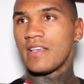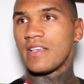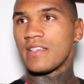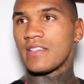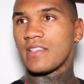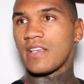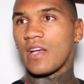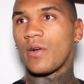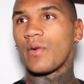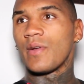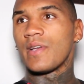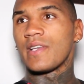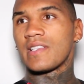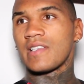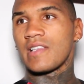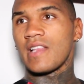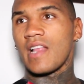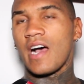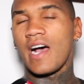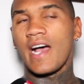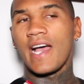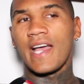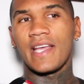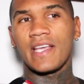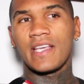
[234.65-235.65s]
So it's
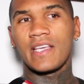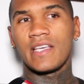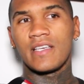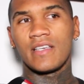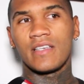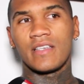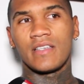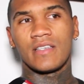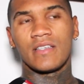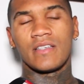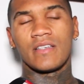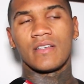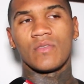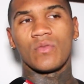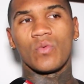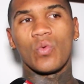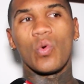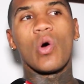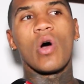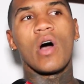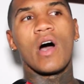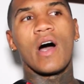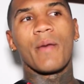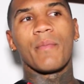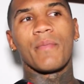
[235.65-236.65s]
like,
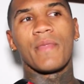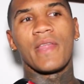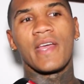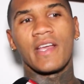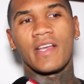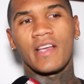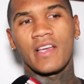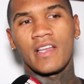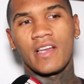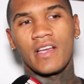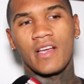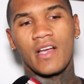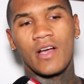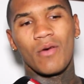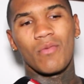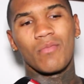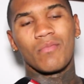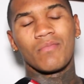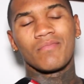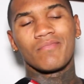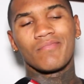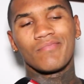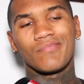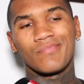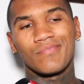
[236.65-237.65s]
what I'm then going to go,
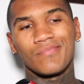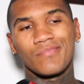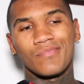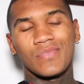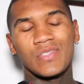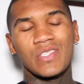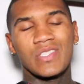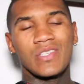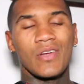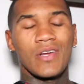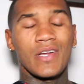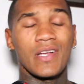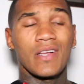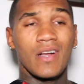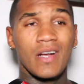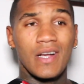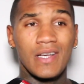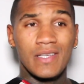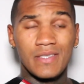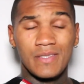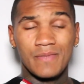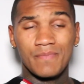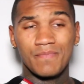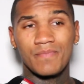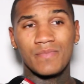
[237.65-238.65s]
mm, sorry
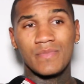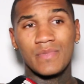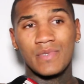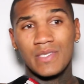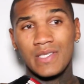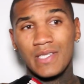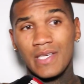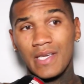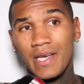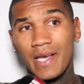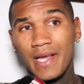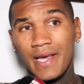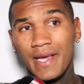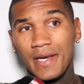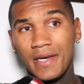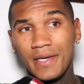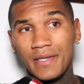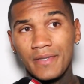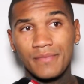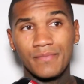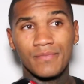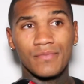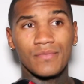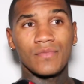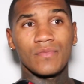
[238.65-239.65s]
guys, see you later.
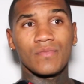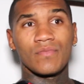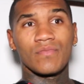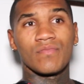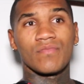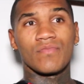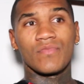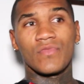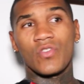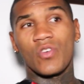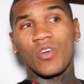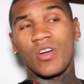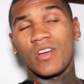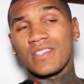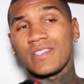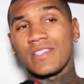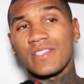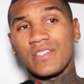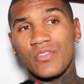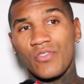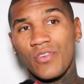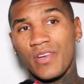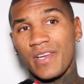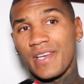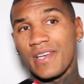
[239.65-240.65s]
Grass
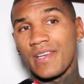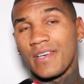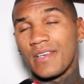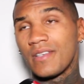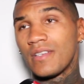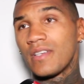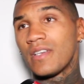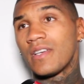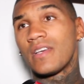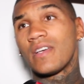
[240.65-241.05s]
is greener.